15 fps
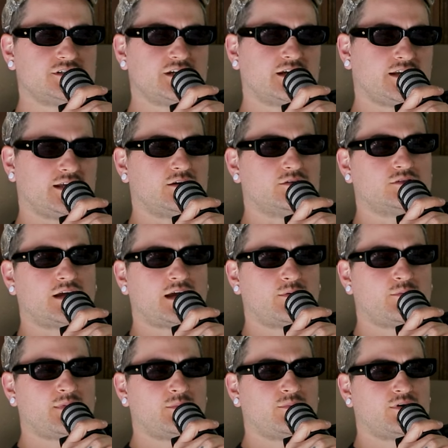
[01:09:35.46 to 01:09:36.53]
check it out. I
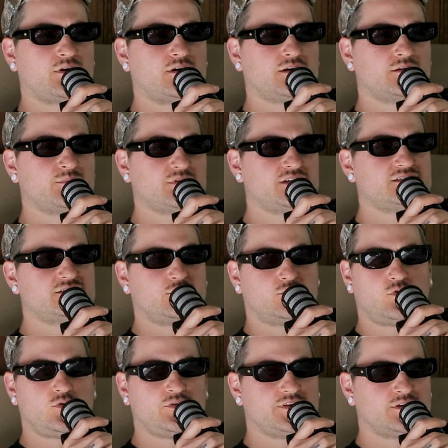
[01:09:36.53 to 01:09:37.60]
remember because the
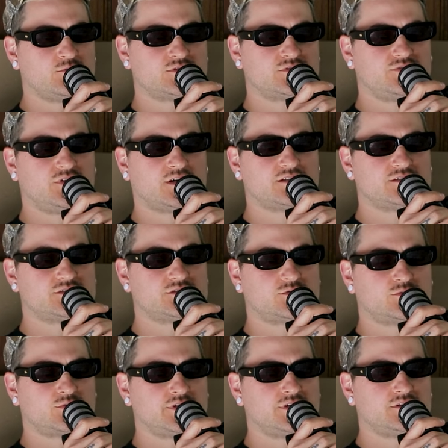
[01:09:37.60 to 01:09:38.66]
whole thing was fucking
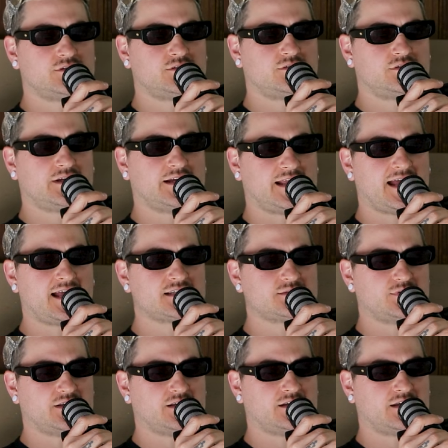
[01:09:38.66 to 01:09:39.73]
surreal and has
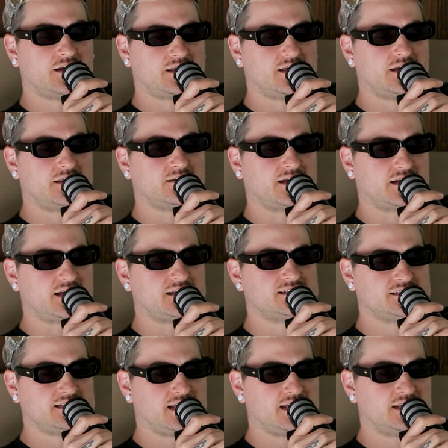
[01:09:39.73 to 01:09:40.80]
been again, like I
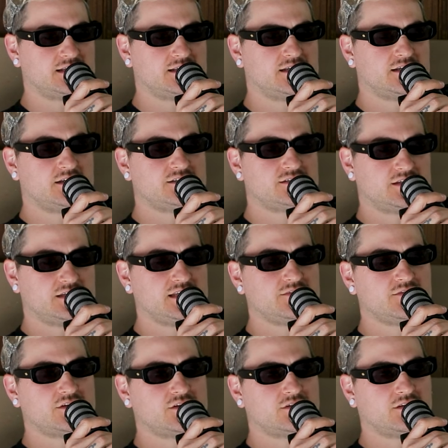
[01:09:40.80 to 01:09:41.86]
said, to
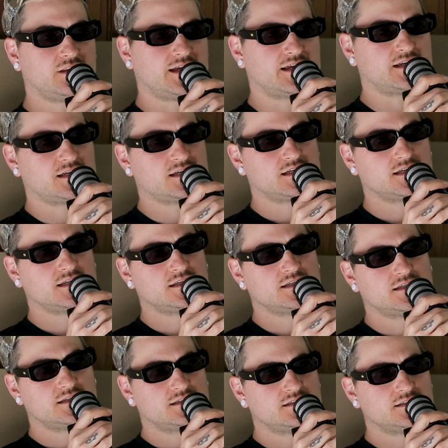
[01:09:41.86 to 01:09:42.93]
even like
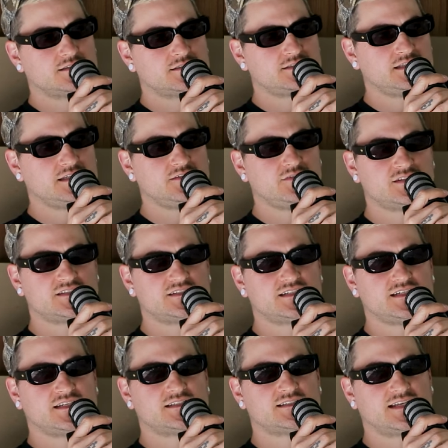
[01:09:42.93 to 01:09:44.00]
to even
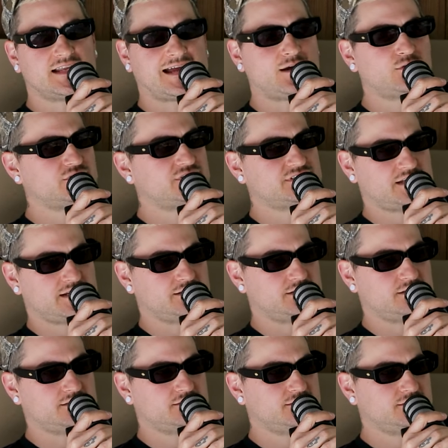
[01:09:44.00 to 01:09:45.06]
see it as an
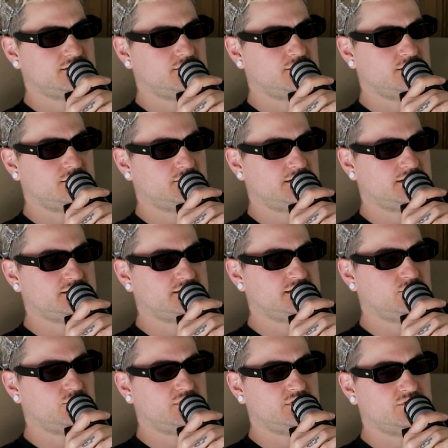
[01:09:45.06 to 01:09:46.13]
outsider, you know, and yeah.
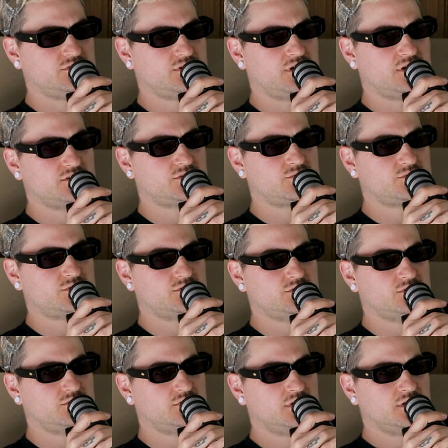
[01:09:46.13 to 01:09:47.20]
see what you've gone
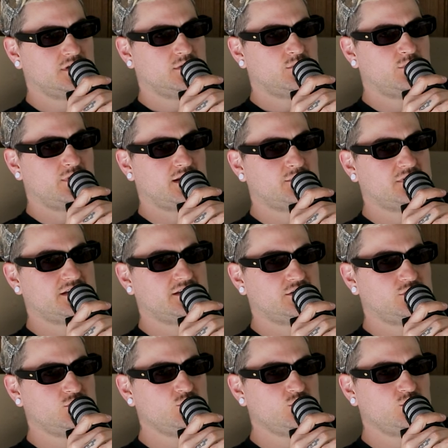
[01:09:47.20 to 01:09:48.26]
through. But I mean,
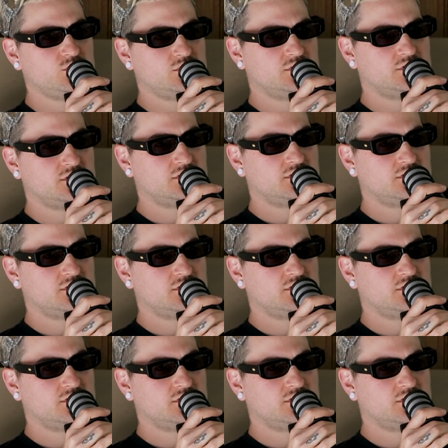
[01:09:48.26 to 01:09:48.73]
you